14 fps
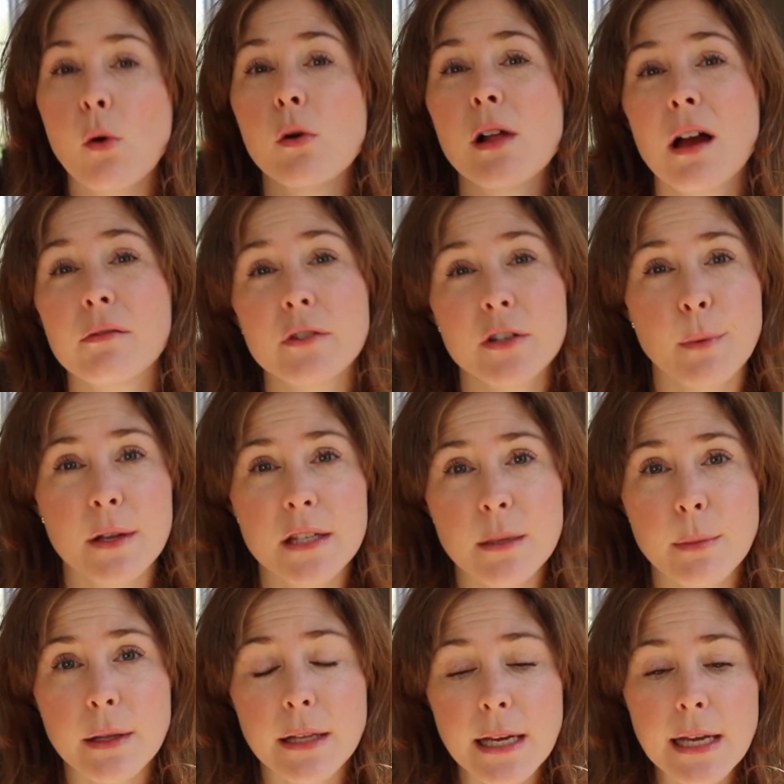all have
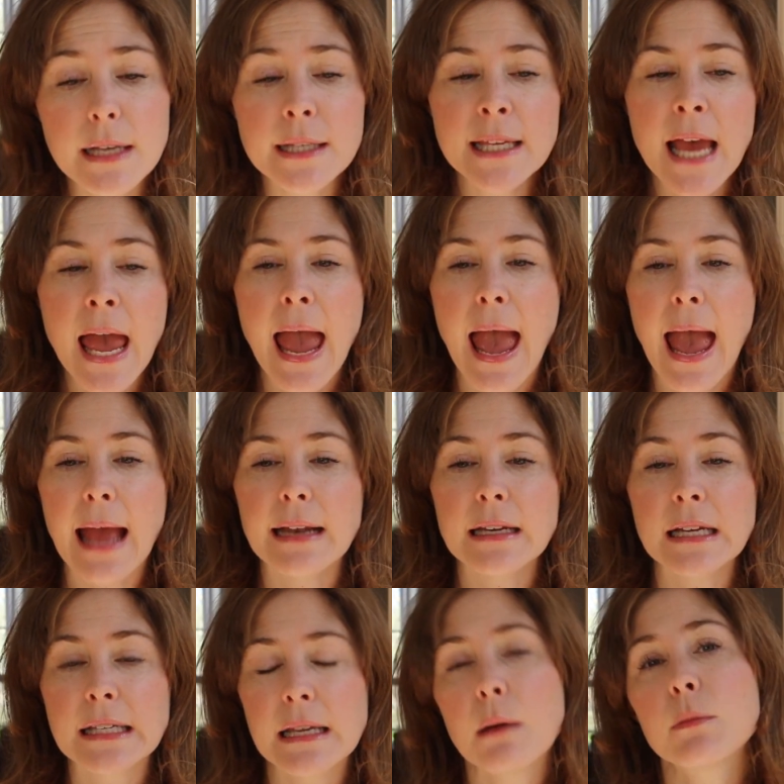responsibilities,
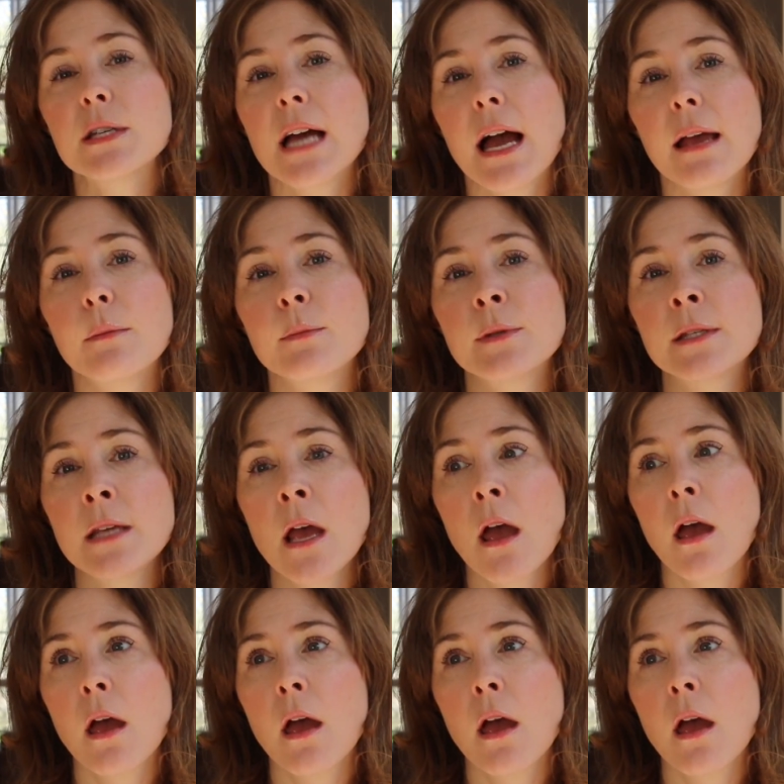and sometimes